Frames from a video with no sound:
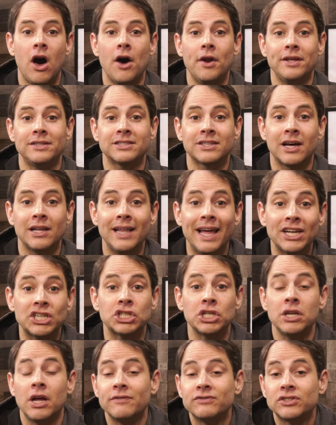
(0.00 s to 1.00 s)
on its
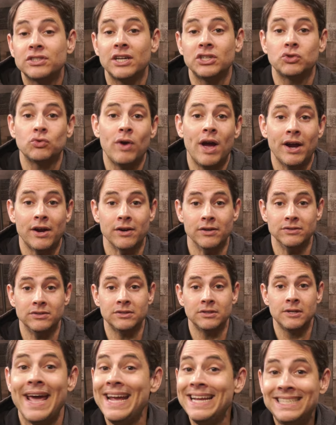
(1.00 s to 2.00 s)
collection of such
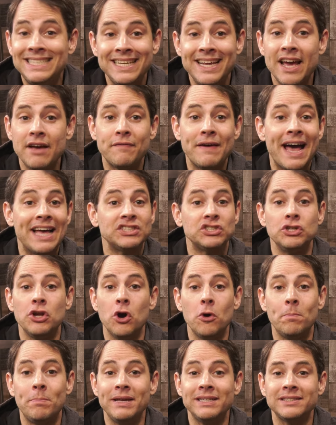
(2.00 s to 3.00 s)
records. ATF has
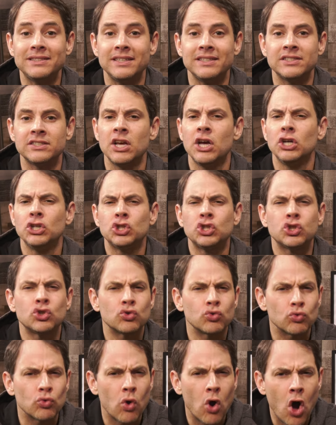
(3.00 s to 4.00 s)
no business
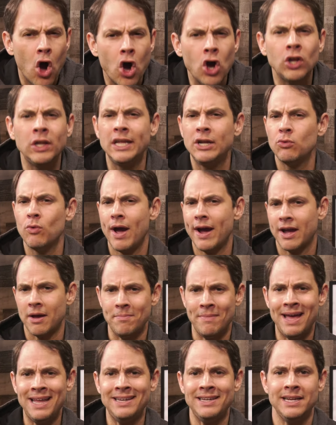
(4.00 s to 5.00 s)
strongly
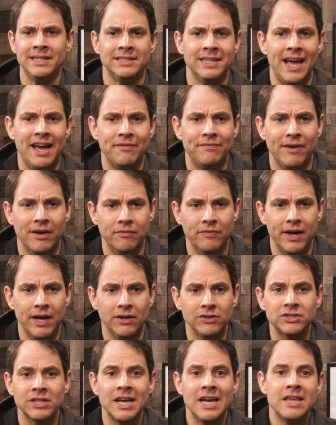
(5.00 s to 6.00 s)
recommending to
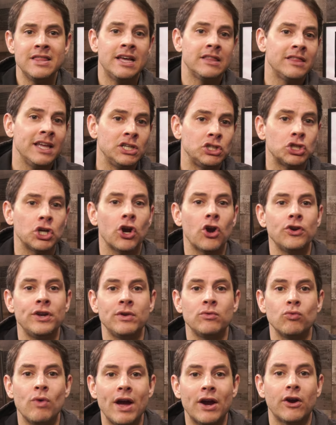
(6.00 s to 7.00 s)
FFLs that they turn
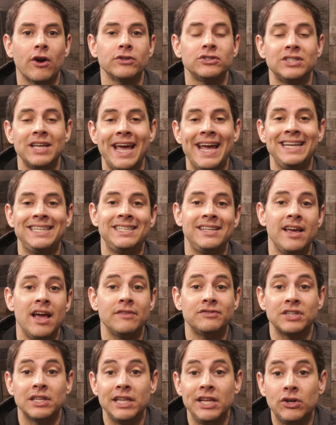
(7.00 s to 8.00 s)
in records to
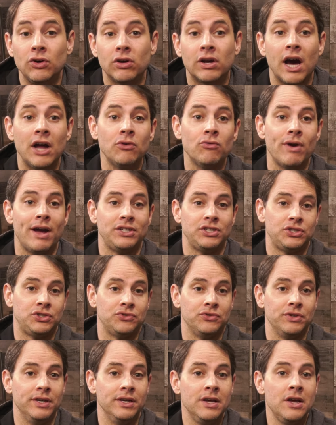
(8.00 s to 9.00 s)
ATF's illegal gun
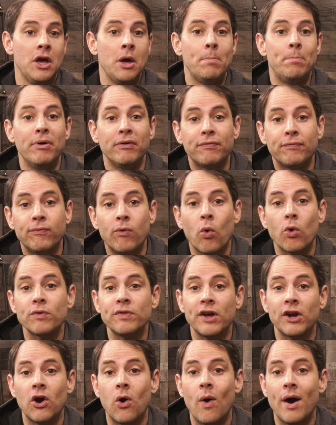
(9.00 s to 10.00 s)
registry before
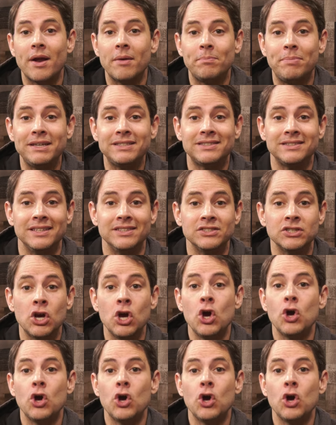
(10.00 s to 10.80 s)
they go out of business,